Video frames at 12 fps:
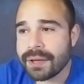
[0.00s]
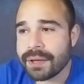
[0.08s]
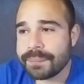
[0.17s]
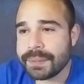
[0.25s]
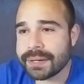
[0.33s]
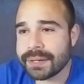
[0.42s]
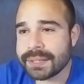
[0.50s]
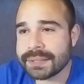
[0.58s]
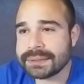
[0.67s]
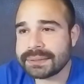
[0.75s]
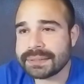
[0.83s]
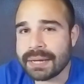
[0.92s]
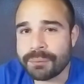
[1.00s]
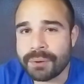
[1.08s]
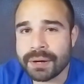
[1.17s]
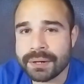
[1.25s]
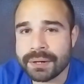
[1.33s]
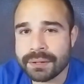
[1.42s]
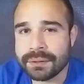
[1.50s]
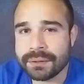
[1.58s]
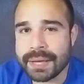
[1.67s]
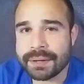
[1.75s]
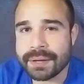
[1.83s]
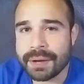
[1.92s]
because I want to
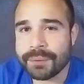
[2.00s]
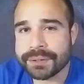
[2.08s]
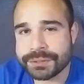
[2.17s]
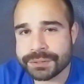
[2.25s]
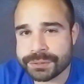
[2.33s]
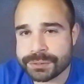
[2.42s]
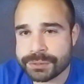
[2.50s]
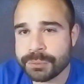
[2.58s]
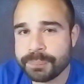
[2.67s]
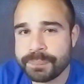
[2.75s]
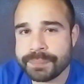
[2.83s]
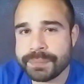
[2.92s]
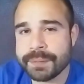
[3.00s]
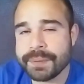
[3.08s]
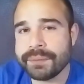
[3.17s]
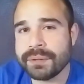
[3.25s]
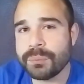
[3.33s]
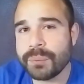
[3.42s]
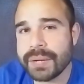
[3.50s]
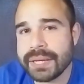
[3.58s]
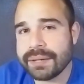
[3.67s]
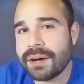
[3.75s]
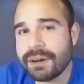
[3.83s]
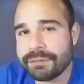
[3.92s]
like I wanted to to be, to be able to wean
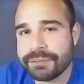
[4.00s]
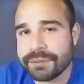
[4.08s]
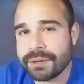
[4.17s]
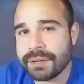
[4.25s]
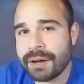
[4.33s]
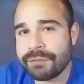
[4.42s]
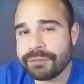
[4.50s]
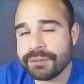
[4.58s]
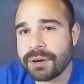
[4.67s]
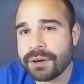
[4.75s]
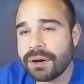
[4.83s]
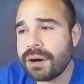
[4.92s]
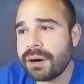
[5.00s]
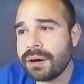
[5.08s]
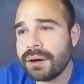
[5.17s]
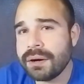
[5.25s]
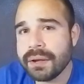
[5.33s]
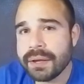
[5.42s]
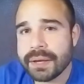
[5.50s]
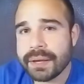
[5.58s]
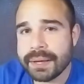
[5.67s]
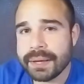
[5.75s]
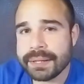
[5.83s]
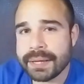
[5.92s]
it off the off of the car
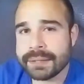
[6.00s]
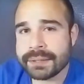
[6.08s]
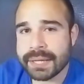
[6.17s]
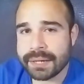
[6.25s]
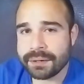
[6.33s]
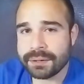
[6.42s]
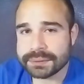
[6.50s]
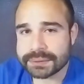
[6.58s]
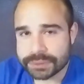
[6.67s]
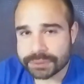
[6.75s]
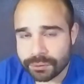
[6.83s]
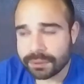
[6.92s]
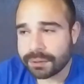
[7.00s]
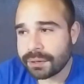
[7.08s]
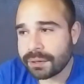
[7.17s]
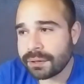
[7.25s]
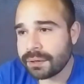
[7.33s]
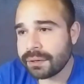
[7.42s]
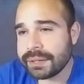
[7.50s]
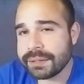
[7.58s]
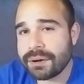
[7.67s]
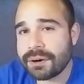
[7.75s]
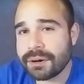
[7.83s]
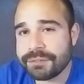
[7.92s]
and then get it on solar in the
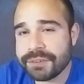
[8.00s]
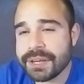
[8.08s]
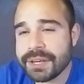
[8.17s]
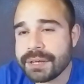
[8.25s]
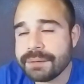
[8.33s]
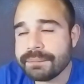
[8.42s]
RV.